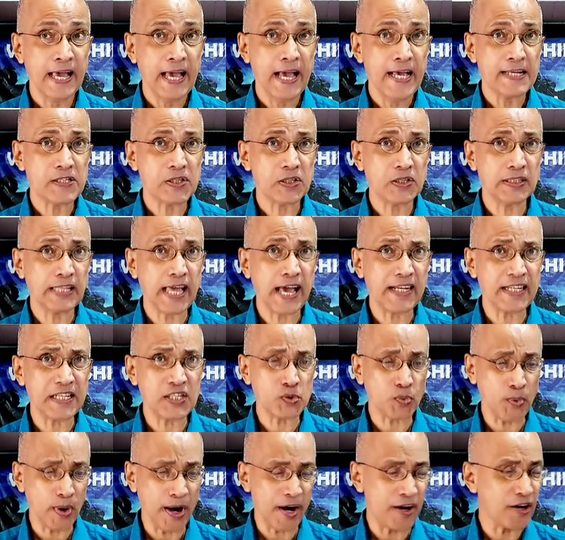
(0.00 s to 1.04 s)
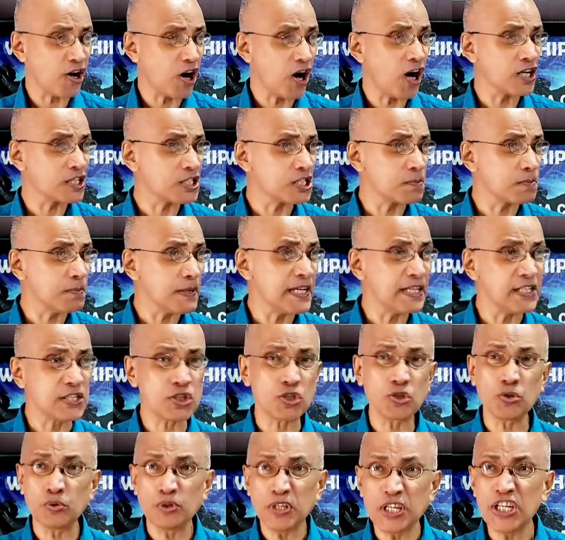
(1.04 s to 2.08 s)
And so that is where God speaks
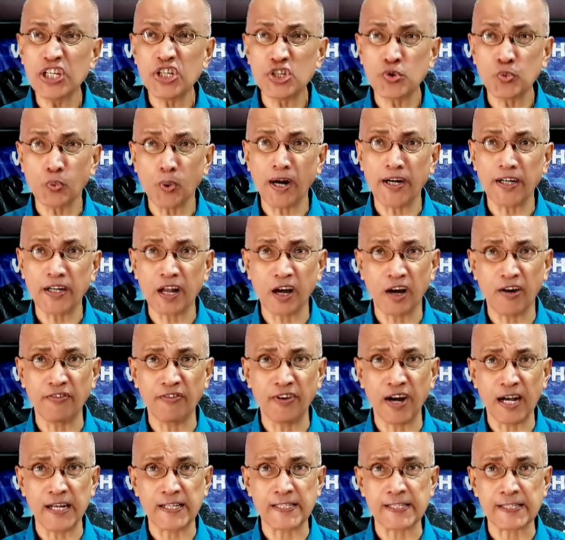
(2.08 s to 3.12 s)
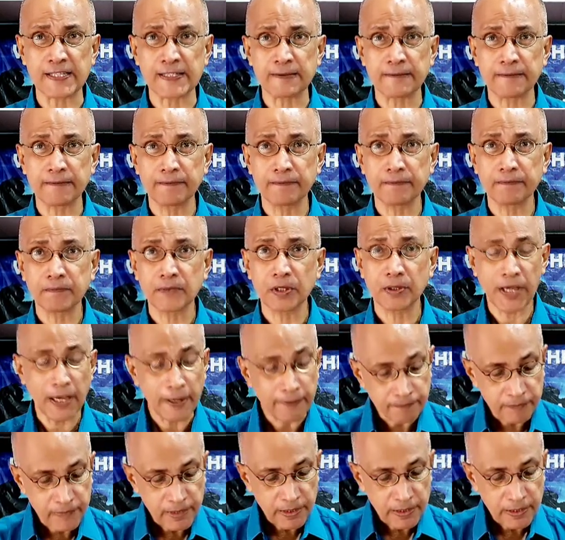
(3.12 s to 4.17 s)
to each one of us. Okay?
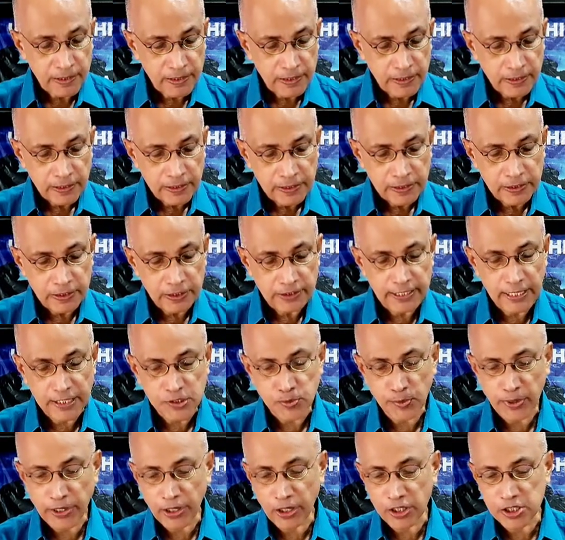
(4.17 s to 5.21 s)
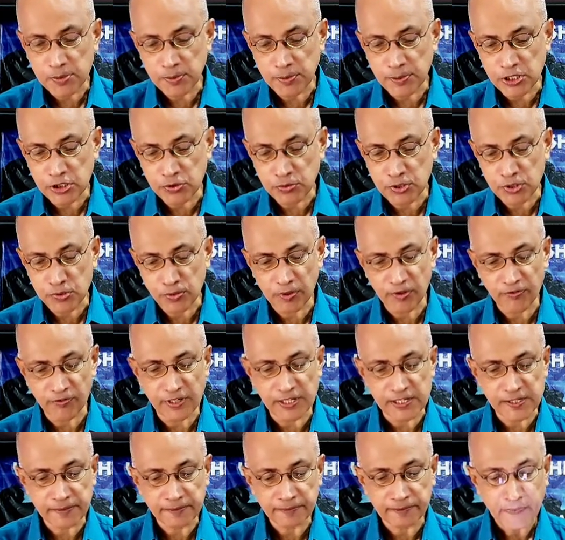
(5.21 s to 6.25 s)
That's where God speaks to each one of
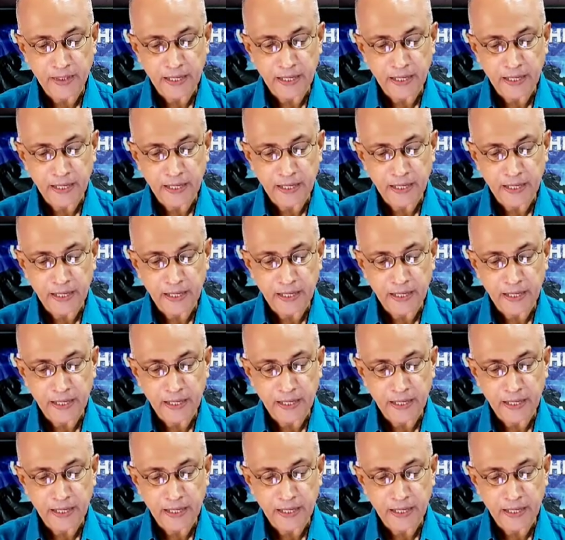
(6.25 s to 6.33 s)
us.